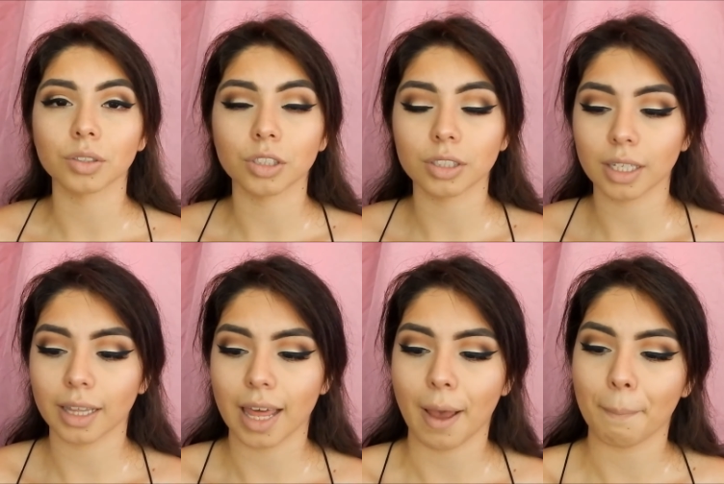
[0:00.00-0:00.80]
Just
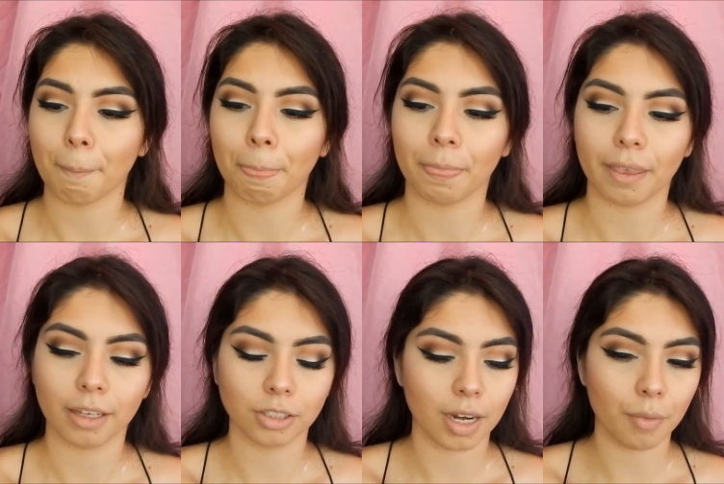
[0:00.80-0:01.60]
like that.
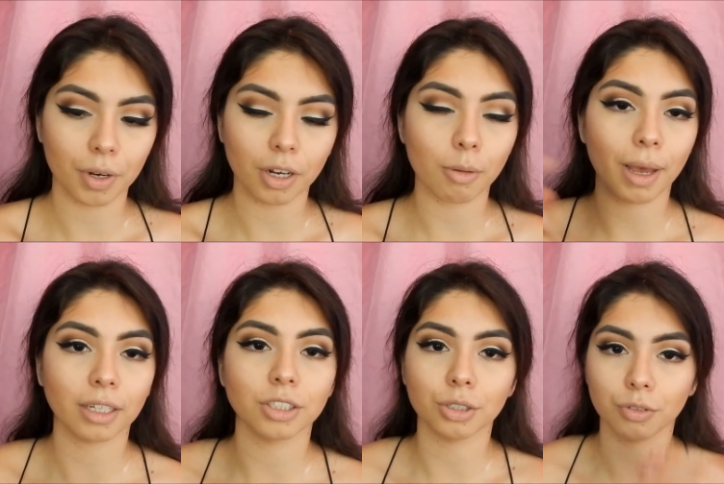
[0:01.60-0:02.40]
So now we're going to go
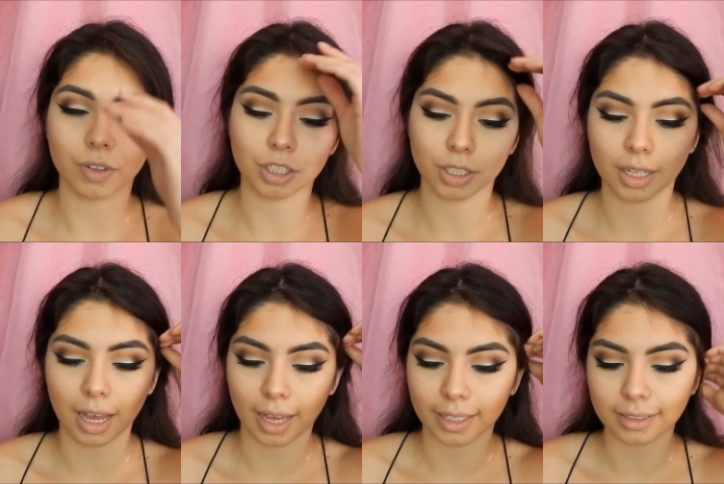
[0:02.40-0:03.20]
back to finishing the
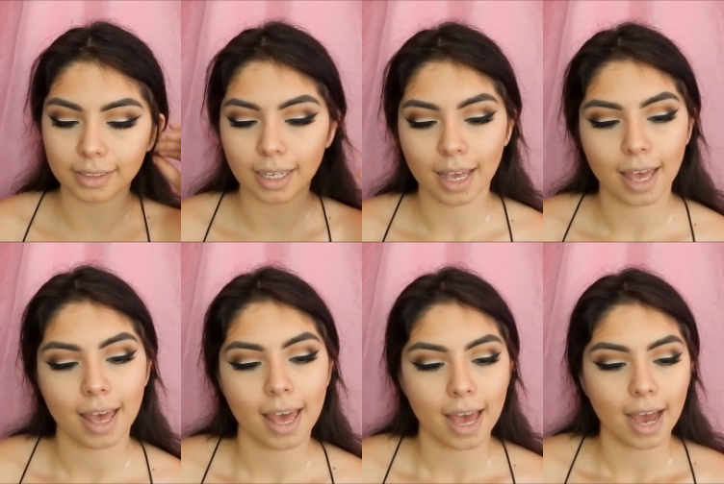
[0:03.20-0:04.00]
eyes.
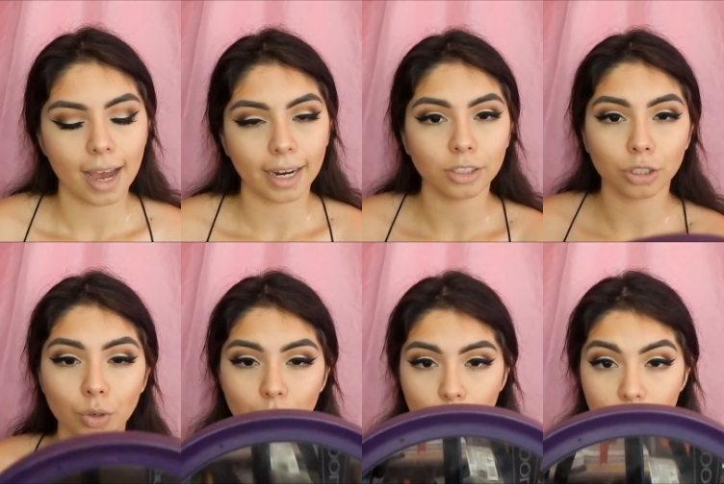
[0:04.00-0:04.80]
I
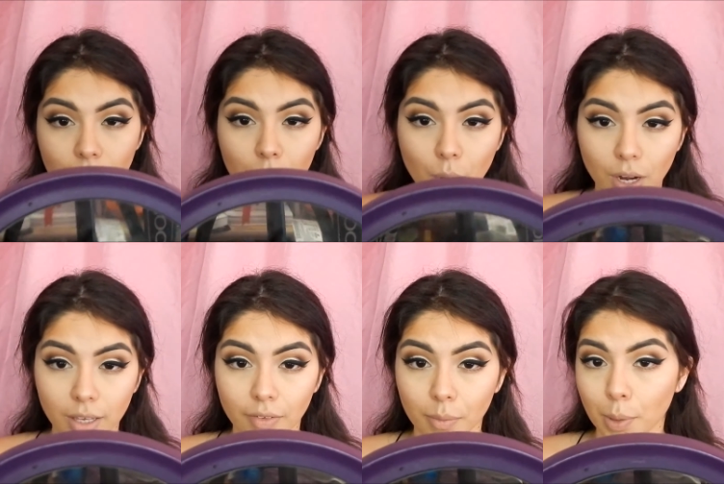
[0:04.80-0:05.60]
don't know if I want
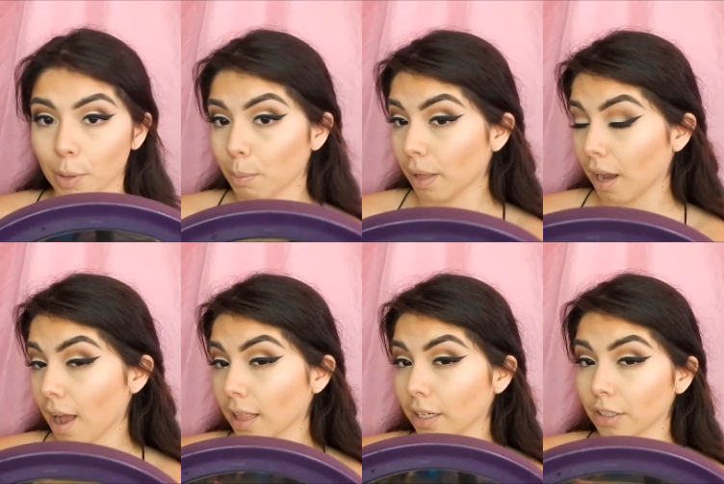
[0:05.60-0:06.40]
to even put black
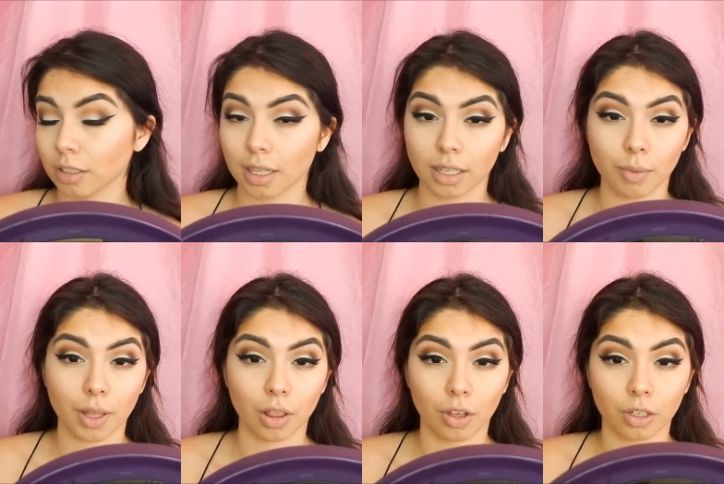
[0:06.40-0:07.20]
eyeliner because I like the way
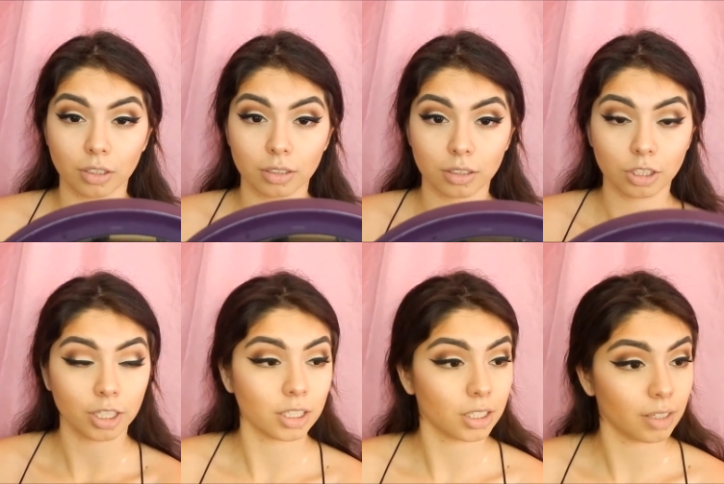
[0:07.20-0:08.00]
it looks. Should
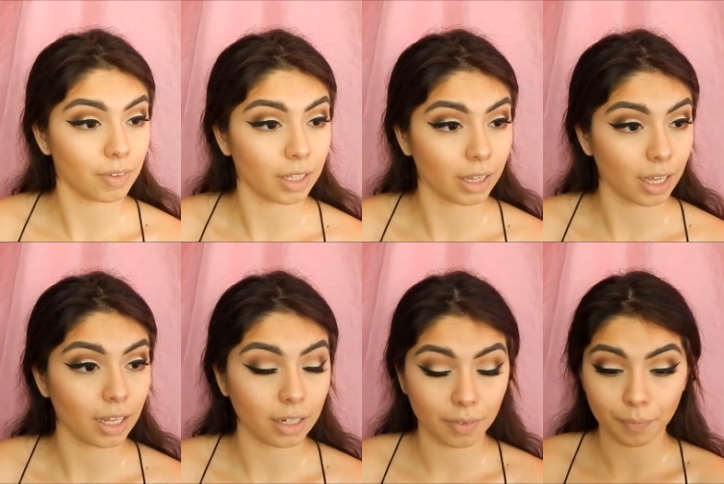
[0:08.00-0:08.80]
I just leave it like that?